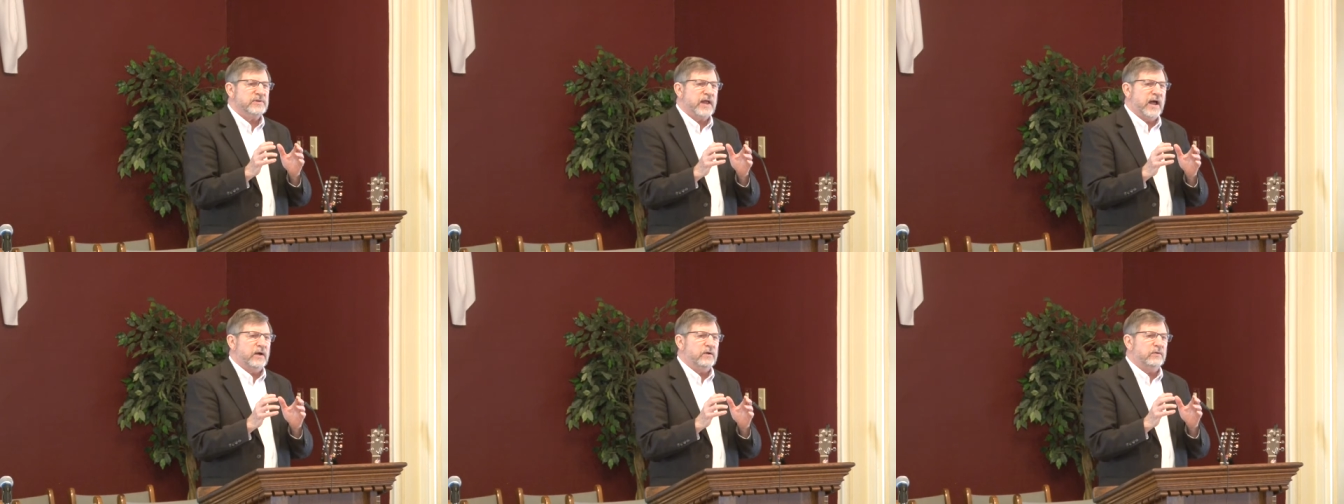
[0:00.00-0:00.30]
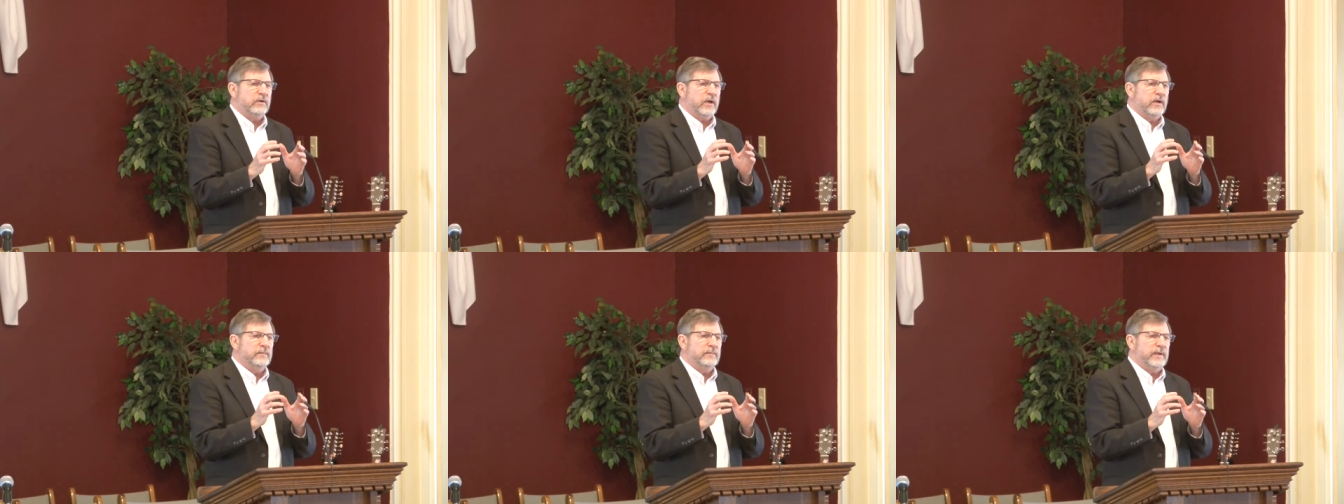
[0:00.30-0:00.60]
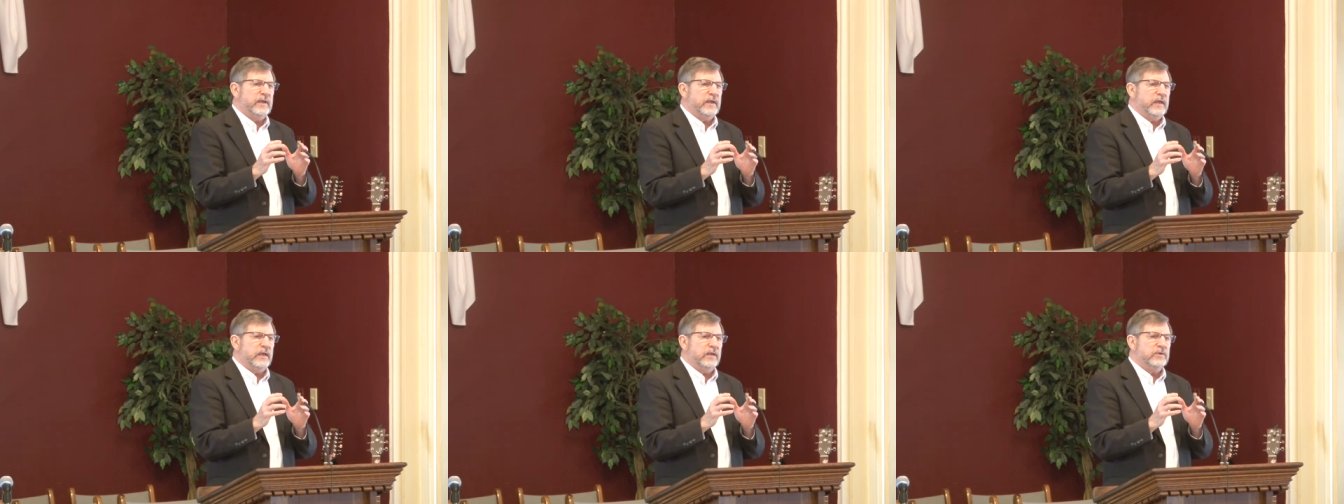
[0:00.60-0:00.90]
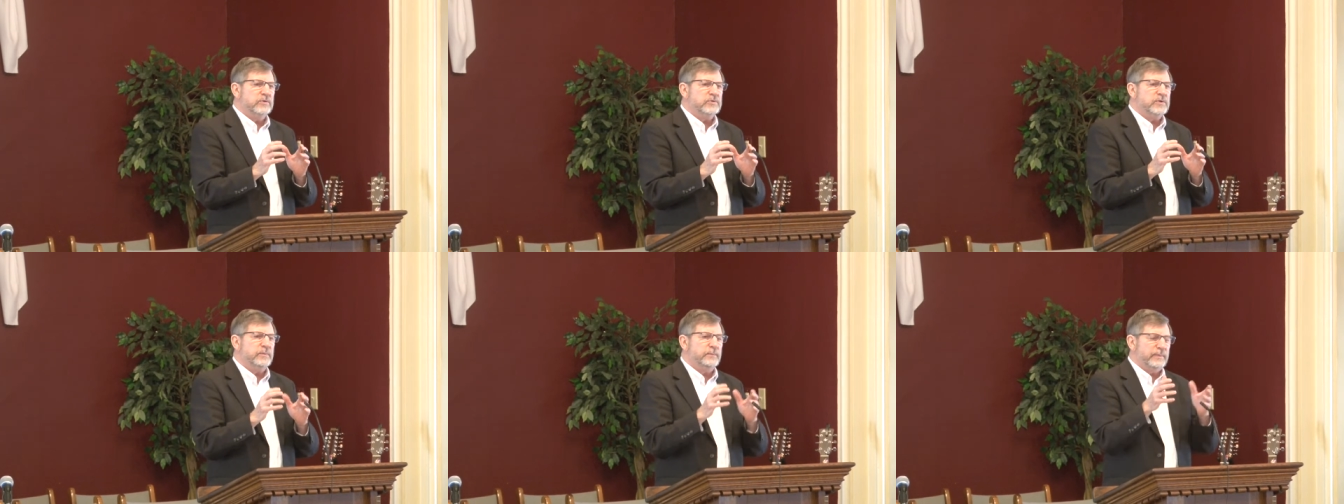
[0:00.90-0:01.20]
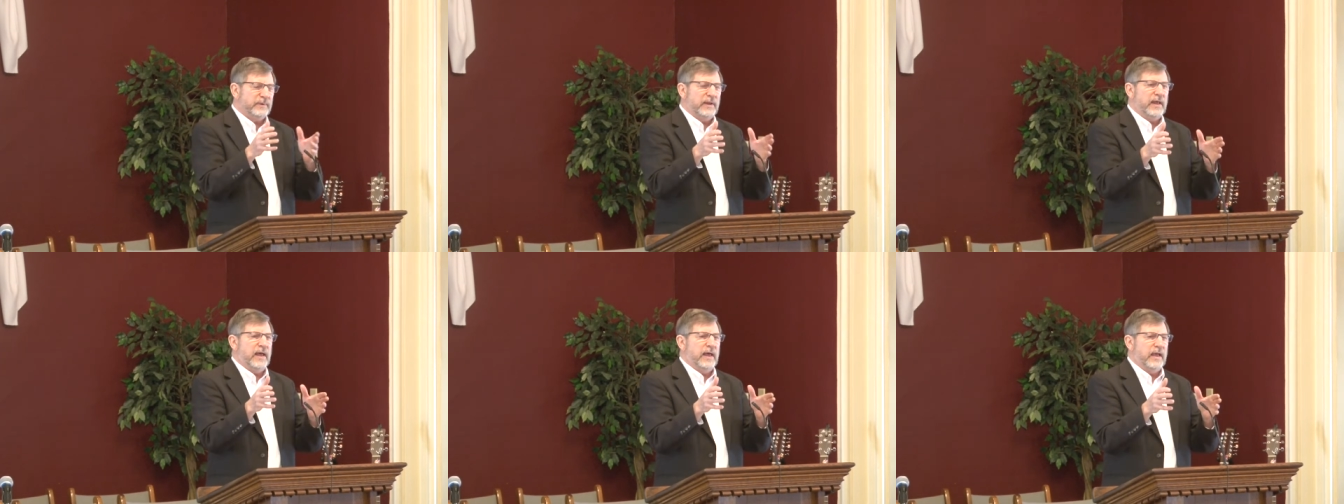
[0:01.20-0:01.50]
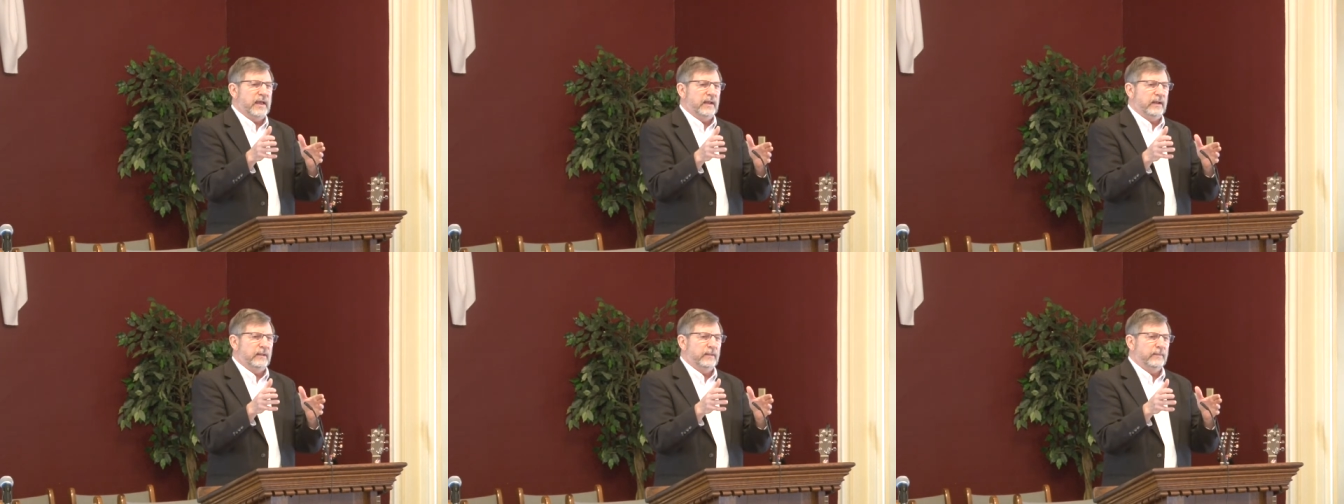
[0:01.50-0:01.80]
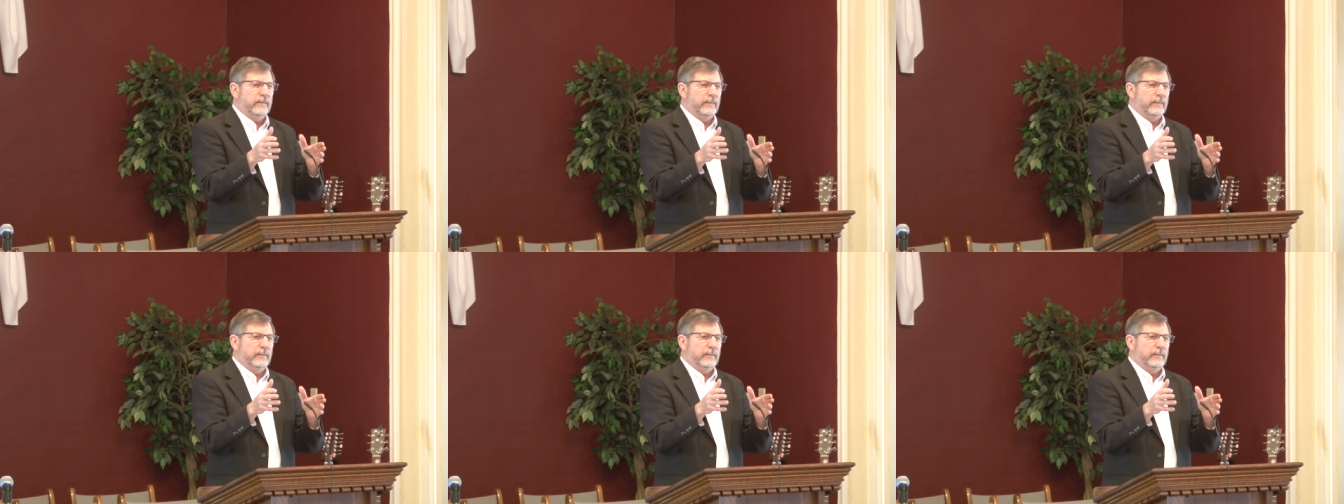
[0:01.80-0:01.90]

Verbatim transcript: now coming into play.